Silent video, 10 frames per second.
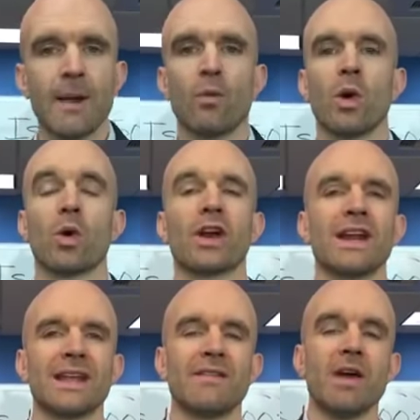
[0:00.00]
We were going to
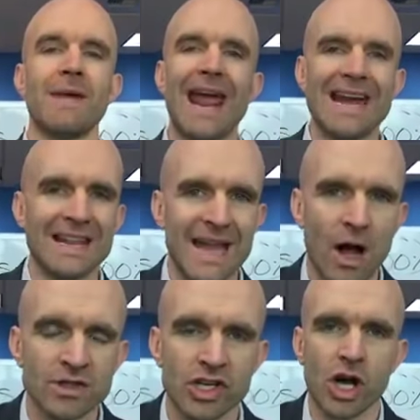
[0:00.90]
give them
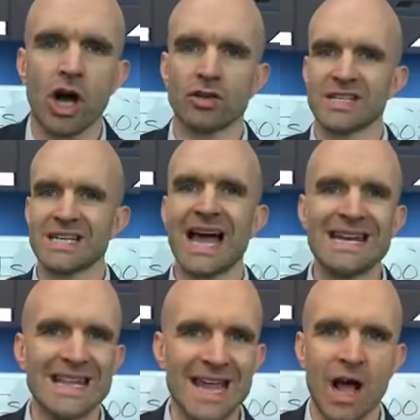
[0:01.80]
$80,000, $90,000,